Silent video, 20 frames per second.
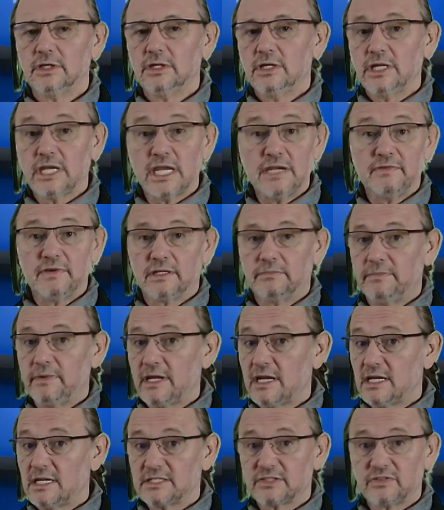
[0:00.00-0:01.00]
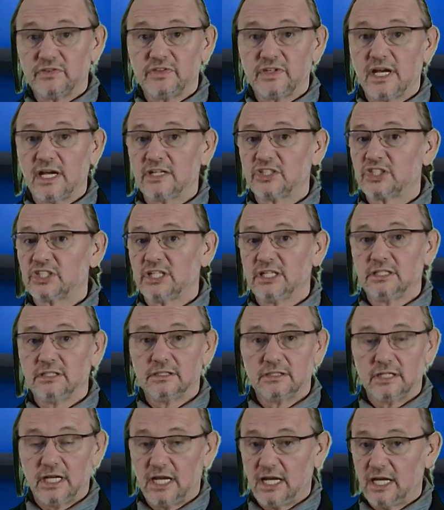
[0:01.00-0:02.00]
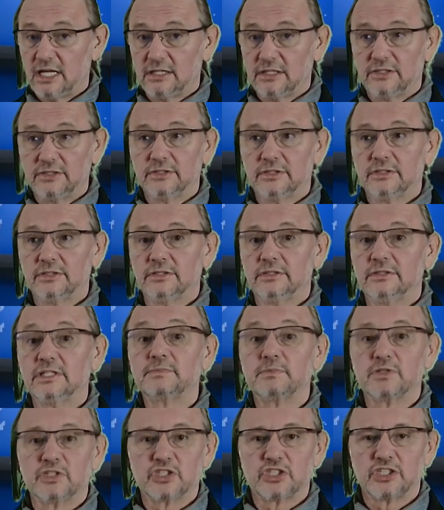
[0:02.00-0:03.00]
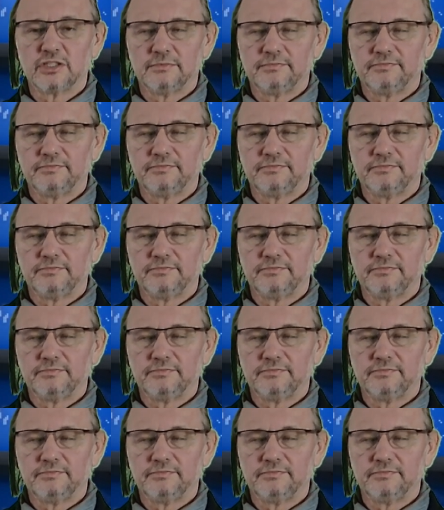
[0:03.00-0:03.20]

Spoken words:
event-based retention, and disposition.